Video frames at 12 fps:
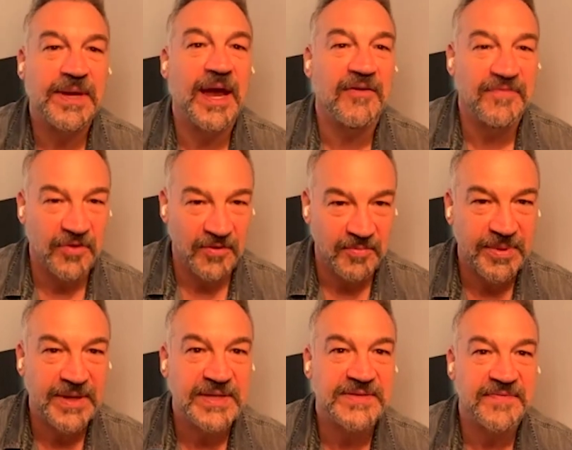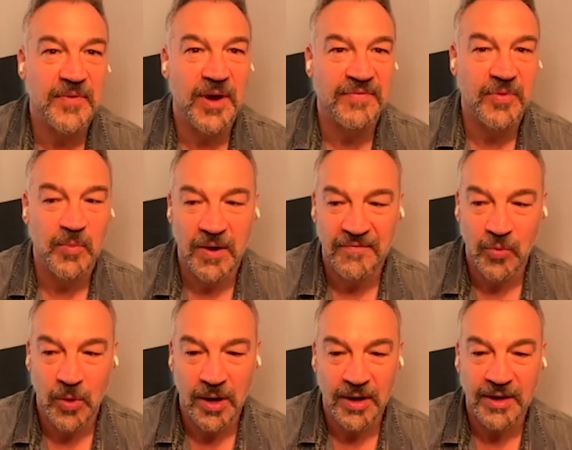careful because of
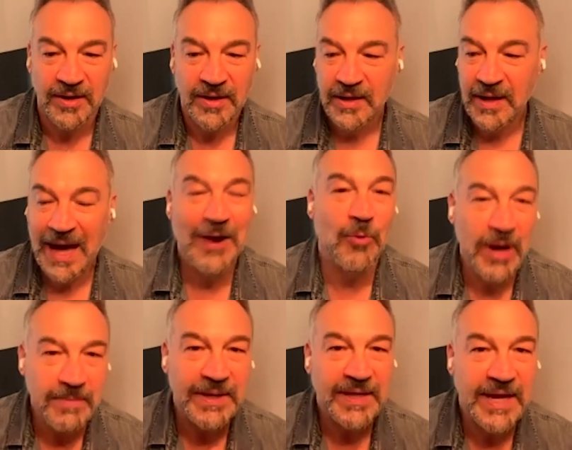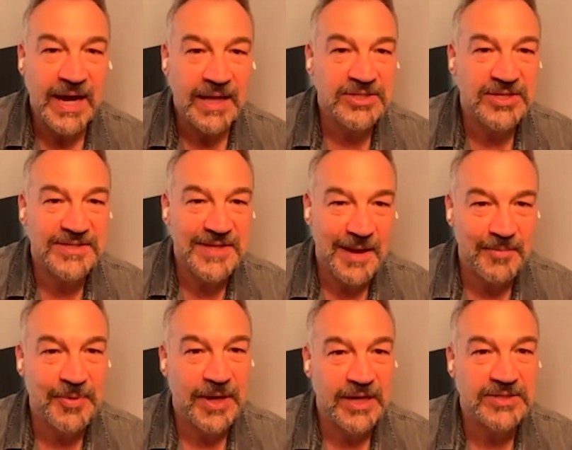work. I don't want to be the guy that shuts
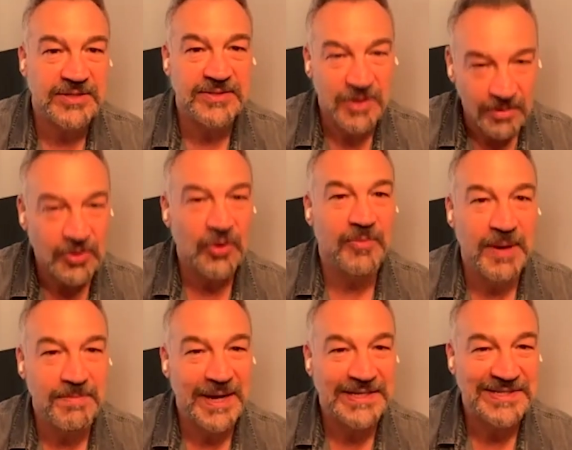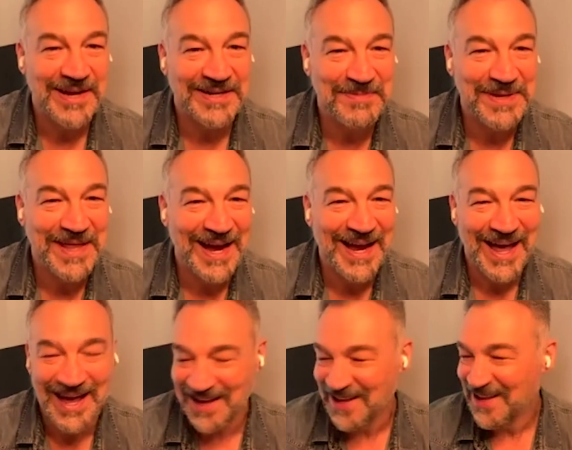down production, so I'm doing my best not to be that
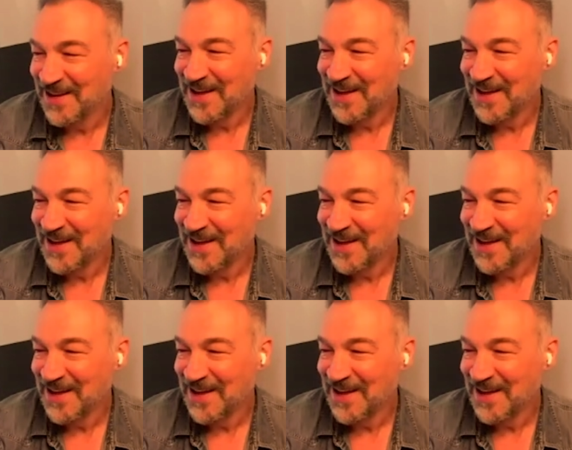guy.